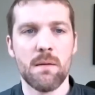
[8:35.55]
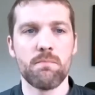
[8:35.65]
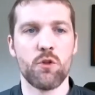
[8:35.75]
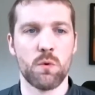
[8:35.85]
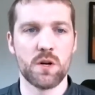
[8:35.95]

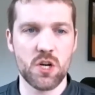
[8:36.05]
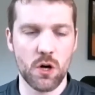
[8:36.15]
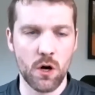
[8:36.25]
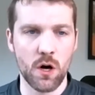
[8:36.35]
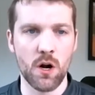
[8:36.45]
the
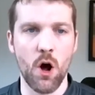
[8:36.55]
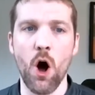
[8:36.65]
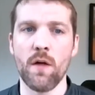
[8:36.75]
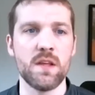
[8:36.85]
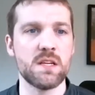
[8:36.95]
return
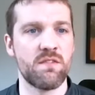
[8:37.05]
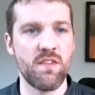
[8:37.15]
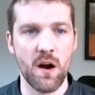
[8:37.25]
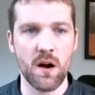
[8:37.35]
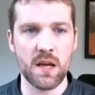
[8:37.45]
on these
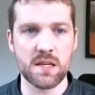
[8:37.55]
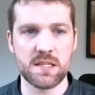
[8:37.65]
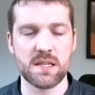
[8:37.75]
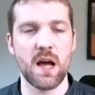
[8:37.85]
various